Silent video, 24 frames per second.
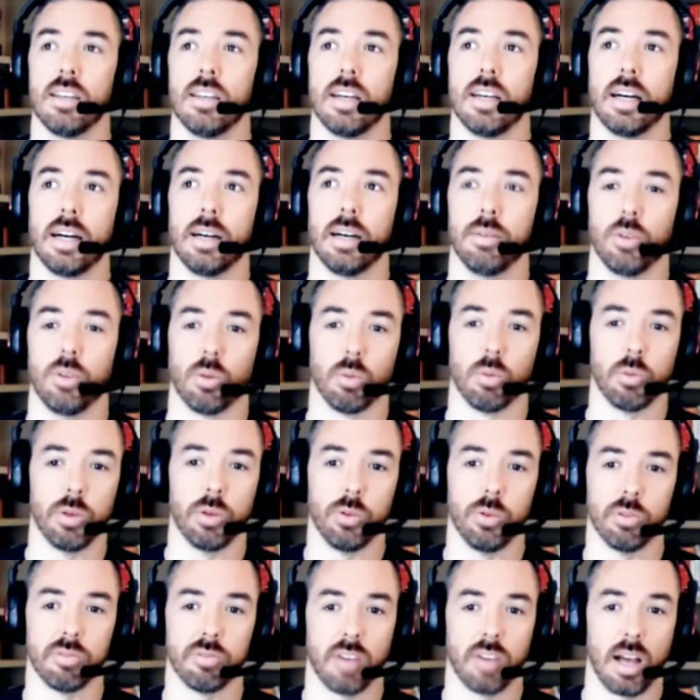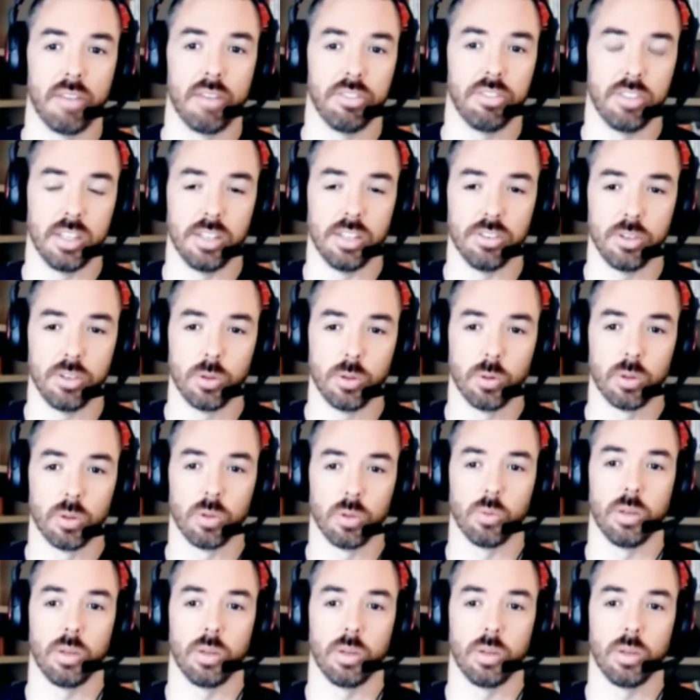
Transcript: Normally we do a 5-city tour.